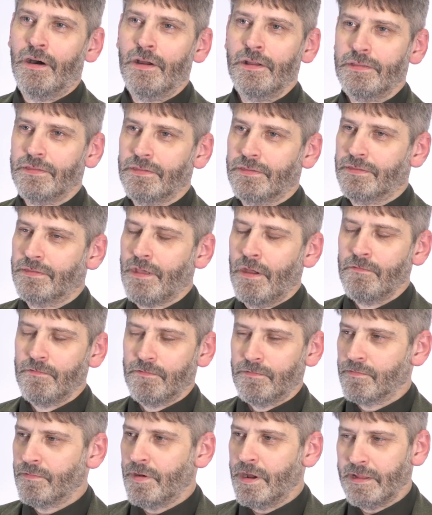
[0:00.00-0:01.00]
I
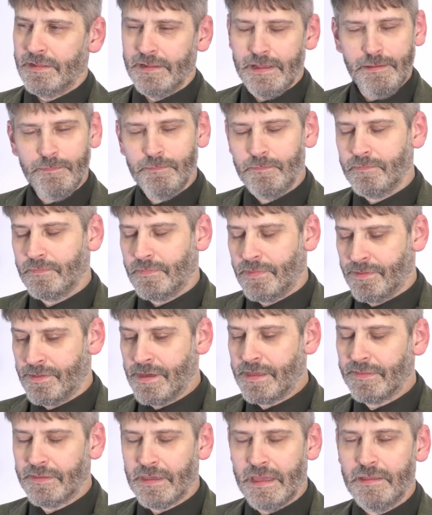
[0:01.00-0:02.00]
don't really
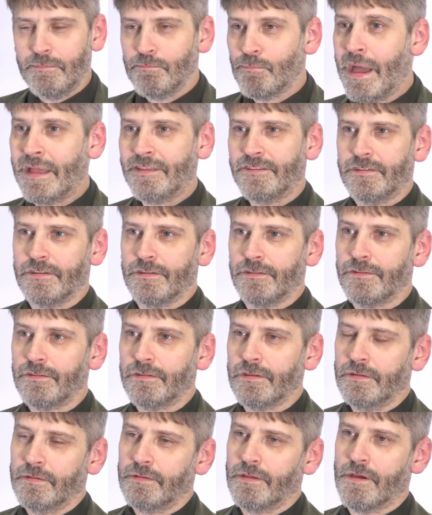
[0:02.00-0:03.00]
think it
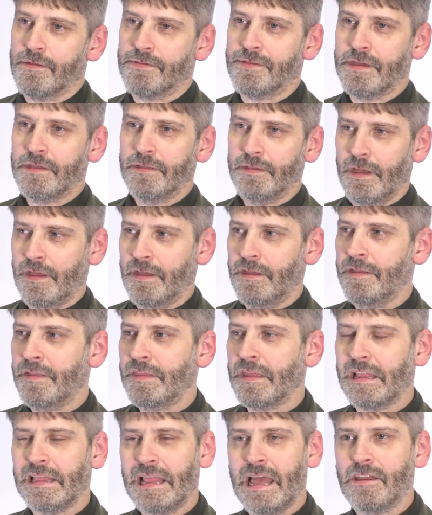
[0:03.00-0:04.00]
matters. I think at
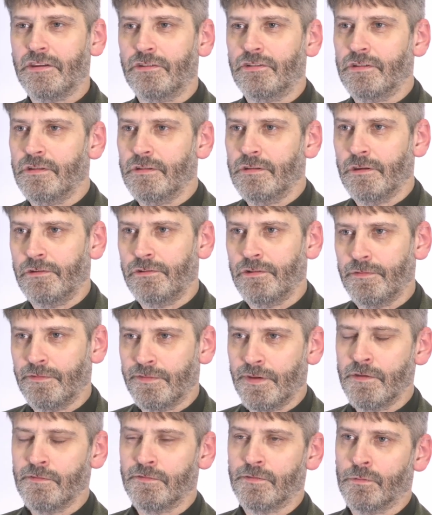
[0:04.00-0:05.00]
an election you should
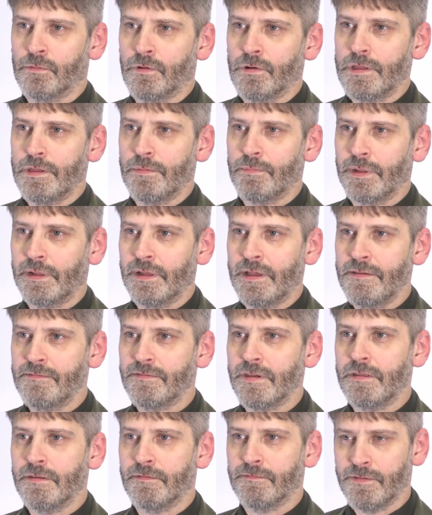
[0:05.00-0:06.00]
vote for what you
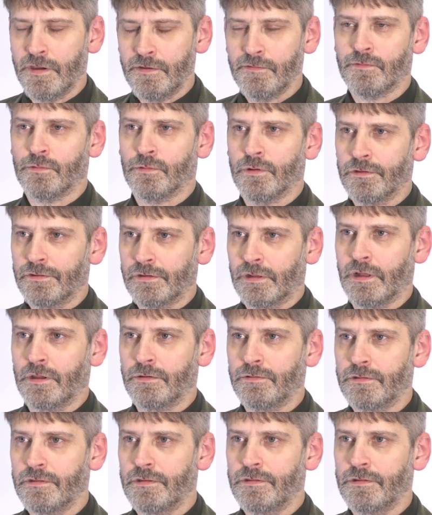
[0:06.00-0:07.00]
believe in and vote for what's
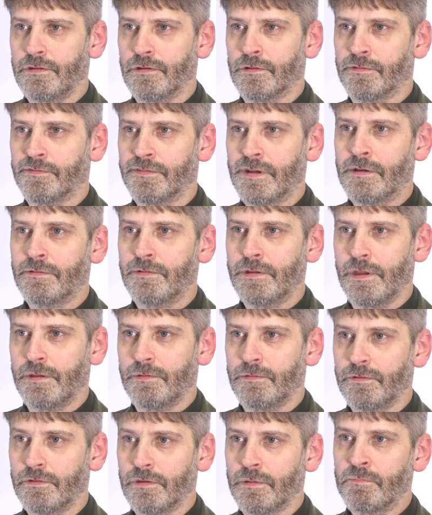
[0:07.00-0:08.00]
closer to your
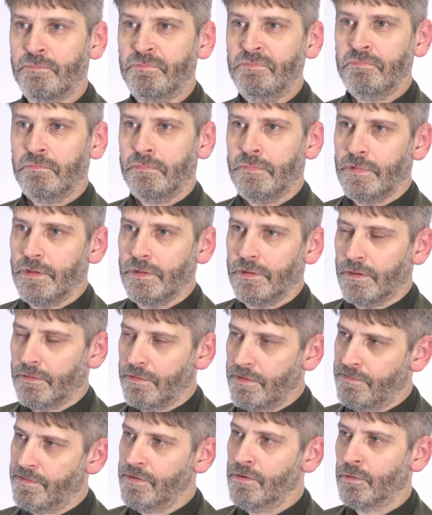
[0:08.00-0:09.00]
values. You know,
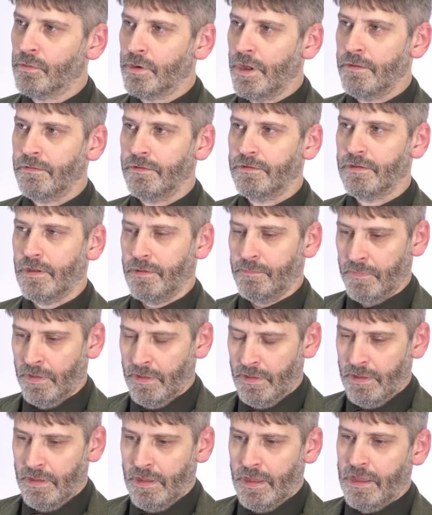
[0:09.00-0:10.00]
if you're going to,
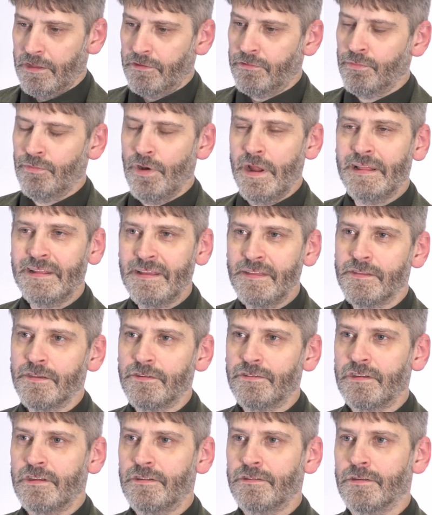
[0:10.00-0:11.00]
it's really the
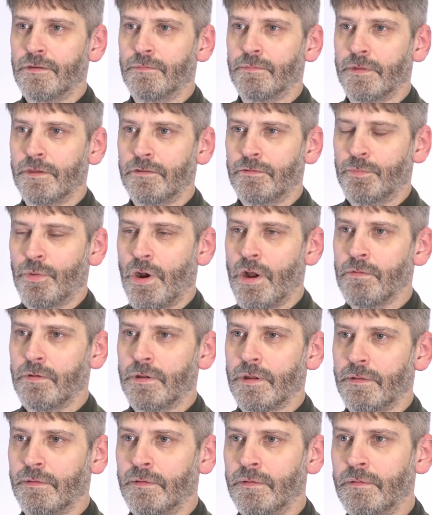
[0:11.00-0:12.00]
system that's
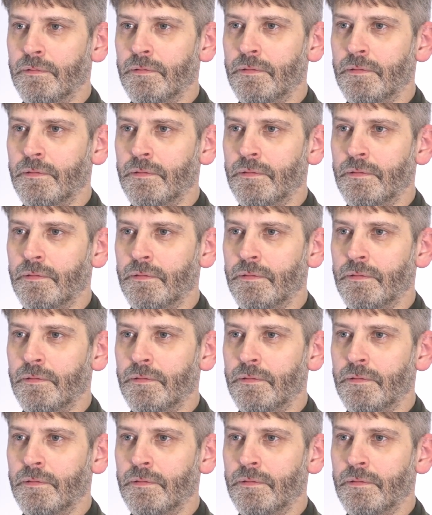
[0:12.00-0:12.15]
broken.